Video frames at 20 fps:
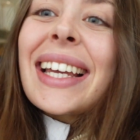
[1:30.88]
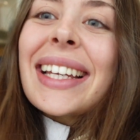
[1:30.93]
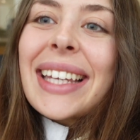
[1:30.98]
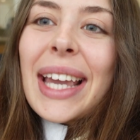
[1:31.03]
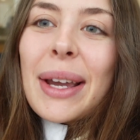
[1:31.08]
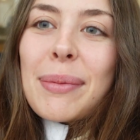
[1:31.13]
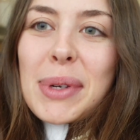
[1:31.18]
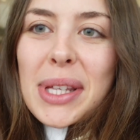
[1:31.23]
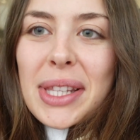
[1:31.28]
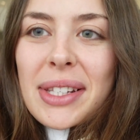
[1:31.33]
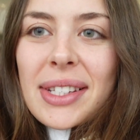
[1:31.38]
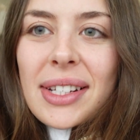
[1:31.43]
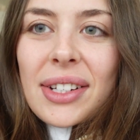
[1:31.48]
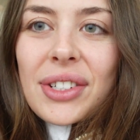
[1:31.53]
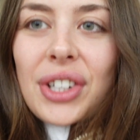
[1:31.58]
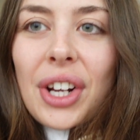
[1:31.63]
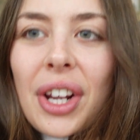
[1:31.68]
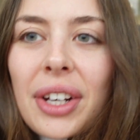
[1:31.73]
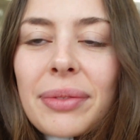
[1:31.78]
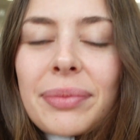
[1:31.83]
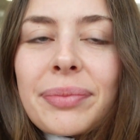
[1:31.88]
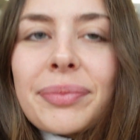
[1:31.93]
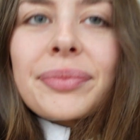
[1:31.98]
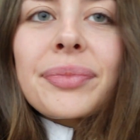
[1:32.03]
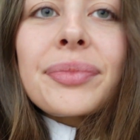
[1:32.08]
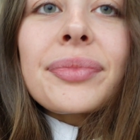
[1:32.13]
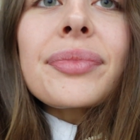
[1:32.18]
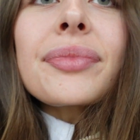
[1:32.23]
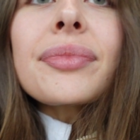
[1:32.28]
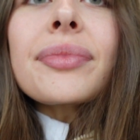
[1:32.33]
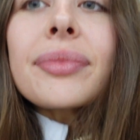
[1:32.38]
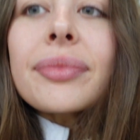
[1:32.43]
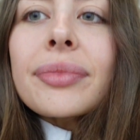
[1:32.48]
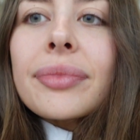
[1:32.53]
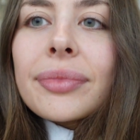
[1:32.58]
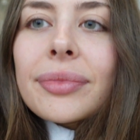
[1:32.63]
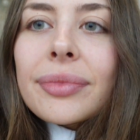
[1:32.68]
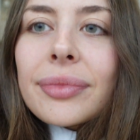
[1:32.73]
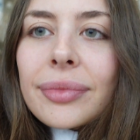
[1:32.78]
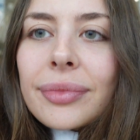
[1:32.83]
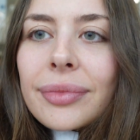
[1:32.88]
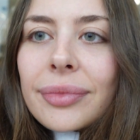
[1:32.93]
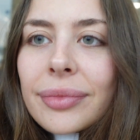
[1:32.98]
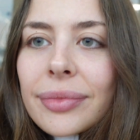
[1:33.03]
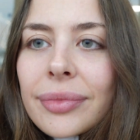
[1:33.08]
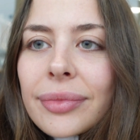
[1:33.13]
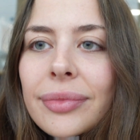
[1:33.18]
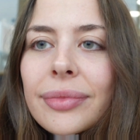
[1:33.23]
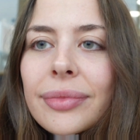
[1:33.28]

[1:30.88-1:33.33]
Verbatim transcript: Get me in the sunshine. Mate, there's people move.